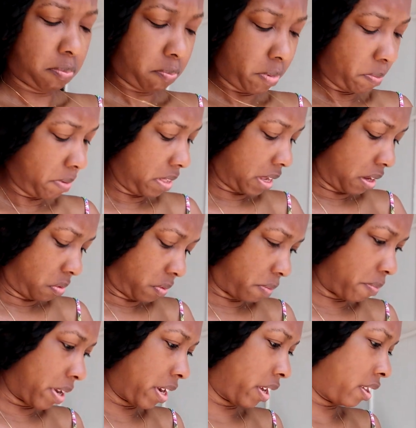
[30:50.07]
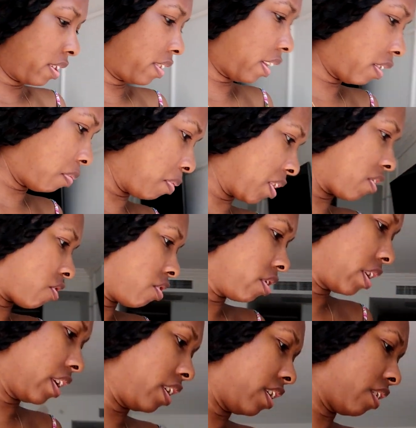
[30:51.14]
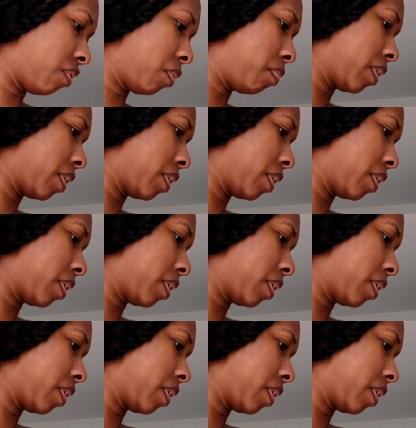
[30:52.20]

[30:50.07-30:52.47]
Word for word: Maybe that's why my necklace has been crooked in every